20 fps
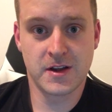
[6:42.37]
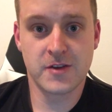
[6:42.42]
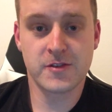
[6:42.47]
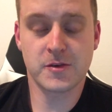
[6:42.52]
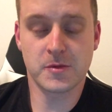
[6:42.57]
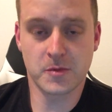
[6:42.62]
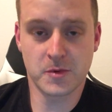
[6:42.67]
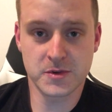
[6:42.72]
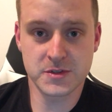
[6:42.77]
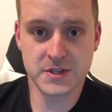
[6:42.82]

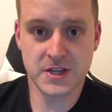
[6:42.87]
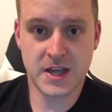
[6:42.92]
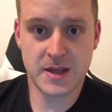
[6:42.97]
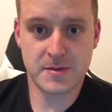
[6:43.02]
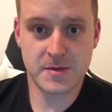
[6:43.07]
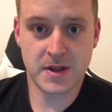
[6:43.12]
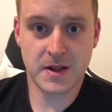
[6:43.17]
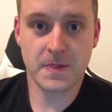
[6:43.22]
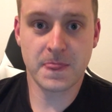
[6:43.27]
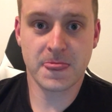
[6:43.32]
From Lords of
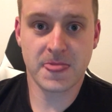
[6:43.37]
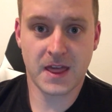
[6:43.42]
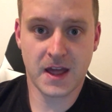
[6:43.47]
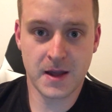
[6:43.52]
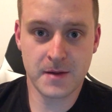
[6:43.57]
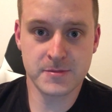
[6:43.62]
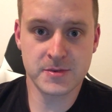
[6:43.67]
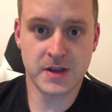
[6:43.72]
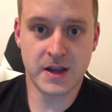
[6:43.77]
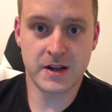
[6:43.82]
Gaming,
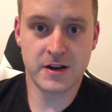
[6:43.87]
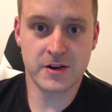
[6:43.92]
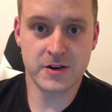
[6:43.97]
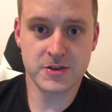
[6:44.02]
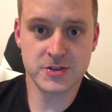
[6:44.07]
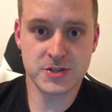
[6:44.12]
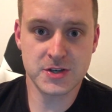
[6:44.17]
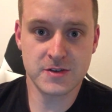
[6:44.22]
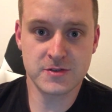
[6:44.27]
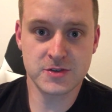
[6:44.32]
I'm
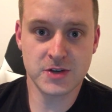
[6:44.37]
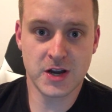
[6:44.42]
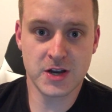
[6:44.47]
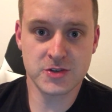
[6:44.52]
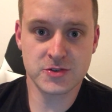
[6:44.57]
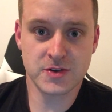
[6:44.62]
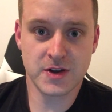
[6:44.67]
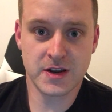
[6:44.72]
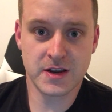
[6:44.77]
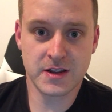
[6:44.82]
Editor-in-Chief Josh
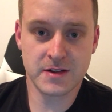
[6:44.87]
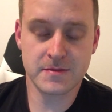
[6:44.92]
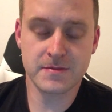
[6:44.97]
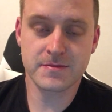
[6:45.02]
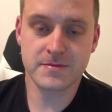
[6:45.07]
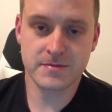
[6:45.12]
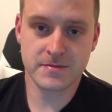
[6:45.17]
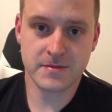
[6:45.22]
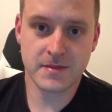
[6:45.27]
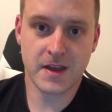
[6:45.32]
Redding.
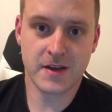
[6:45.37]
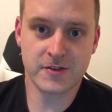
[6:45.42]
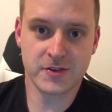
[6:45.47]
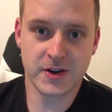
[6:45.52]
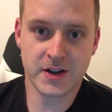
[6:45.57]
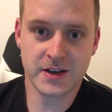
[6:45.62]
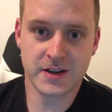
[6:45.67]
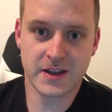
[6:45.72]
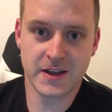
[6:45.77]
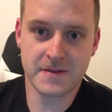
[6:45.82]
Have a
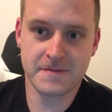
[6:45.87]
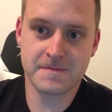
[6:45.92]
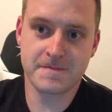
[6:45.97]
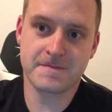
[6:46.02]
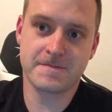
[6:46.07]
great day.